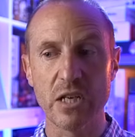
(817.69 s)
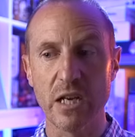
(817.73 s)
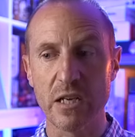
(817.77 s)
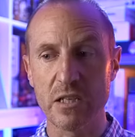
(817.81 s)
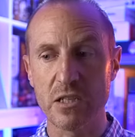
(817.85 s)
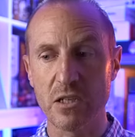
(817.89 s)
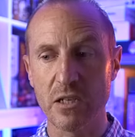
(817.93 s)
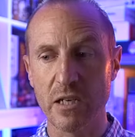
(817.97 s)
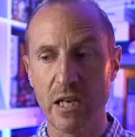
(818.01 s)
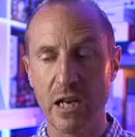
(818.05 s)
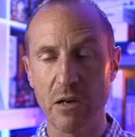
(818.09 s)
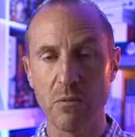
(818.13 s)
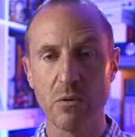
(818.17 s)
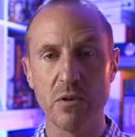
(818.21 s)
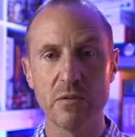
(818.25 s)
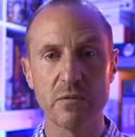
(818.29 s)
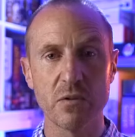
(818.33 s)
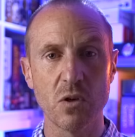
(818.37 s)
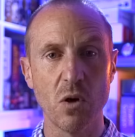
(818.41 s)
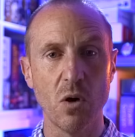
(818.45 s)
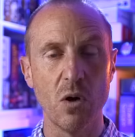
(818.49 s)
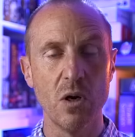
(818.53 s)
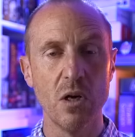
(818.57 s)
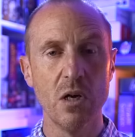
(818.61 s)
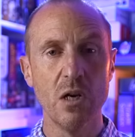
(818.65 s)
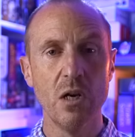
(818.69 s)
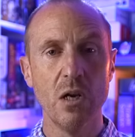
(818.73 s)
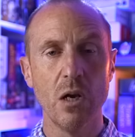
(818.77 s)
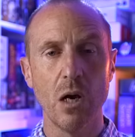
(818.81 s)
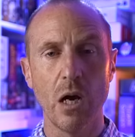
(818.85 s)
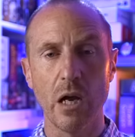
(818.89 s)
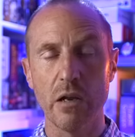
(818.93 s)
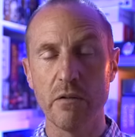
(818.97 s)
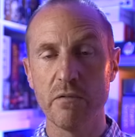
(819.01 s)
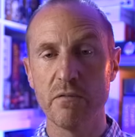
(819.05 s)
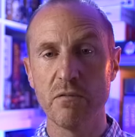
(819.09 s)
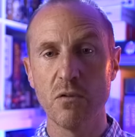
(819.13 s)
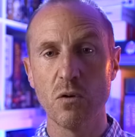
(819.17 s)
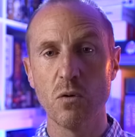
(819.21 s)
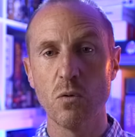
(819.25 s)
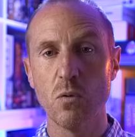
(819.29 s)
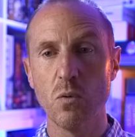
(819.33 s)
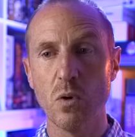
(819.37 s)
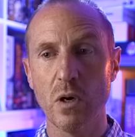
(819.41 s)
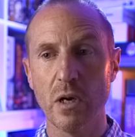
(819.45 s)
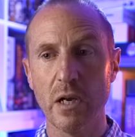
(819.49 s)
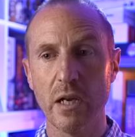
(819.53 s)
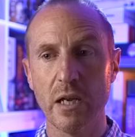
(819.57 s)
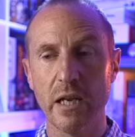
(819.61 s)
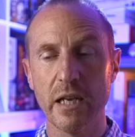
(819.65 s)
Yeah, so now we've got a
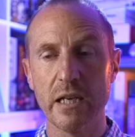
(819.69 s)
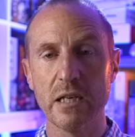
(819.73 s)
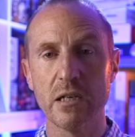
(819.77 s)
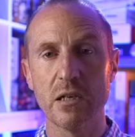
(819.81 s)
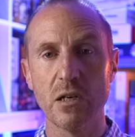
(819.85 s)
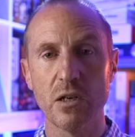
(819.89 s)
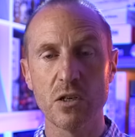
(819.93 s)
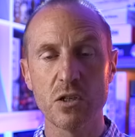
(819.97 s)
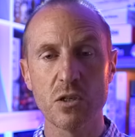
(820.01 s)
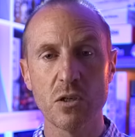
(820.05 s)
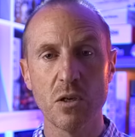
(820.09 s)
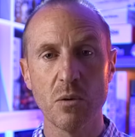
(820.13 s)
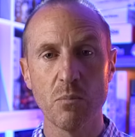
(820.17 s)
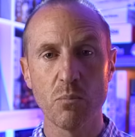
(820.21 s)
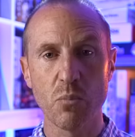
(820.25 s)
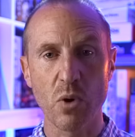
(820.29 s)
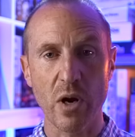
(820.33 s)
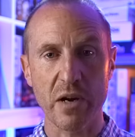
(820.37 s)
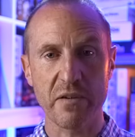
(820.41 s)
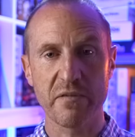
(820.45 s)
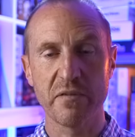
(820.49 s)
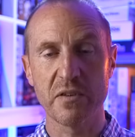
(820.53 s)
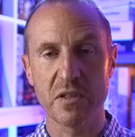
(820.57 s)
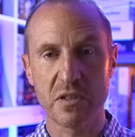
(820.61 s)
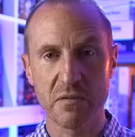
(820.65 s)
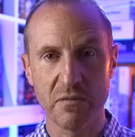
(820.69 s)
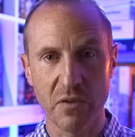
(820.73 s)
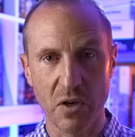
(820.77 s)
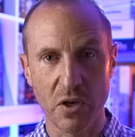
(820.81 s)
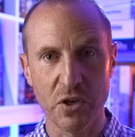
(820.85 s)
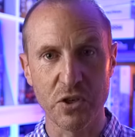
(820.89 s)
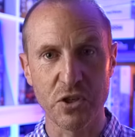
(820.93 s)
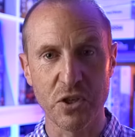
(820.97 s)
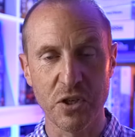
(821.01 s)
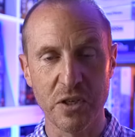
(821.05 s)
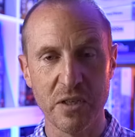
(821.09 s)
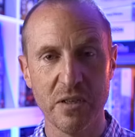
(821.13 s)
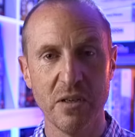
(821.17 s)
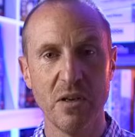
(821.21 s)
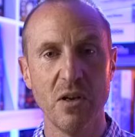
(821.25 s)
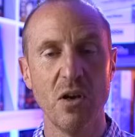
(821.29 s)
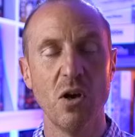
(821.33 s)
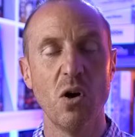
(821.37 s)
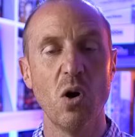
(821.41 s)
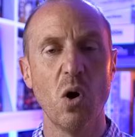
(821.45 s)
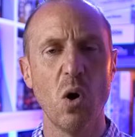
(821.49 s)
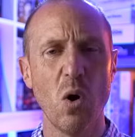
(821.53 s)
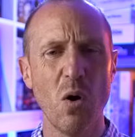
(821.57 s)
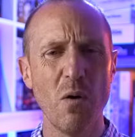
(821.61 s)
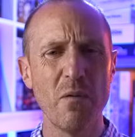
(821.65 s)
full English breakfast version
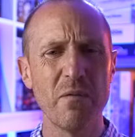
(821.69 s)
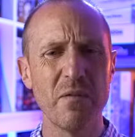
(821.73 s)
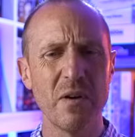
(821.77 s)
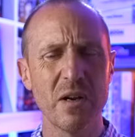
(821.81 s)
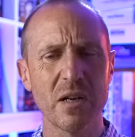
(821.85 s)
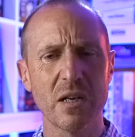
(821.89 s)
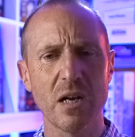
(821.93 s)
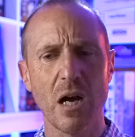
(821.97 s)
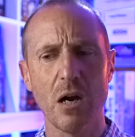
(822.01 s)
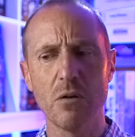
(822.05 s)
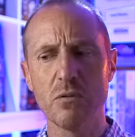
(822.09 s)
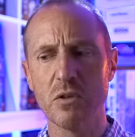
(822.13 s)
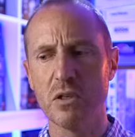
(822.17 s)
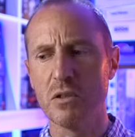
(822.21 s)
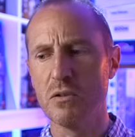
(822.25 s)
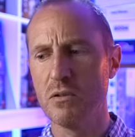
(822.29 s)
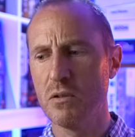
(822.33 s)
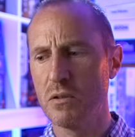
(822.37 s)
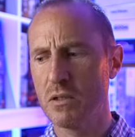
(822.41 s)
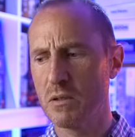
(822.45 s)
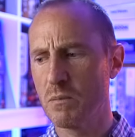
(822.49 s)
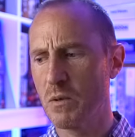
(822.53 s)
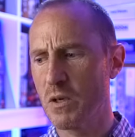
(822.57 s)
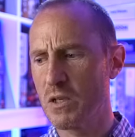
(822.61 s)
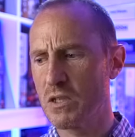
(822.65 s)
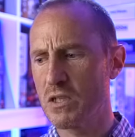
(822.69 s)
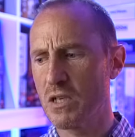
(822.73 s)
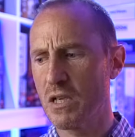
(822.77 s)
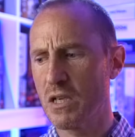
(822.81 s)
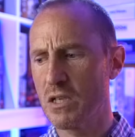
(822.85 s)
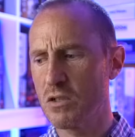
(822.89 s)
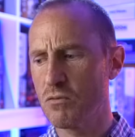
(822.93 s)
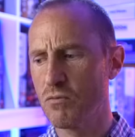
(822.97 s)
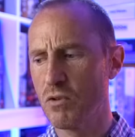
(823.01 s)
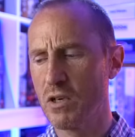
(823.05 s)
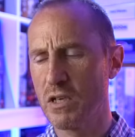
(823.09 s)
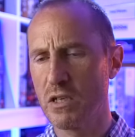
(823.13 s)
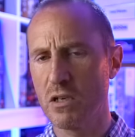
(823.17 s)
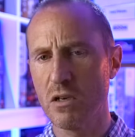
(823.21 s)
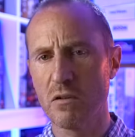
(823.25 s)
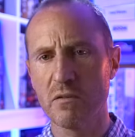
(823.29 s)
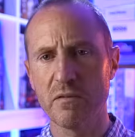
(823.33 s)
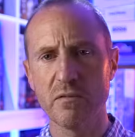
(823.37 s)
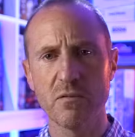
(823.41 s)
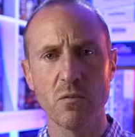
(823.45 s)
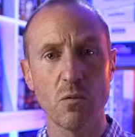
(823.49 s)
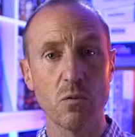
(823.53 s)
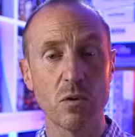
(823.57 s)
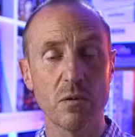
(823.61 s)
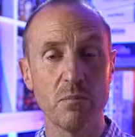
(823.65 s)
of Conan, which is really good
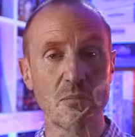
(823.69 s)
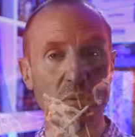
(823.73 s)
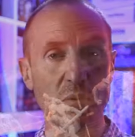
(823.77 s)
for the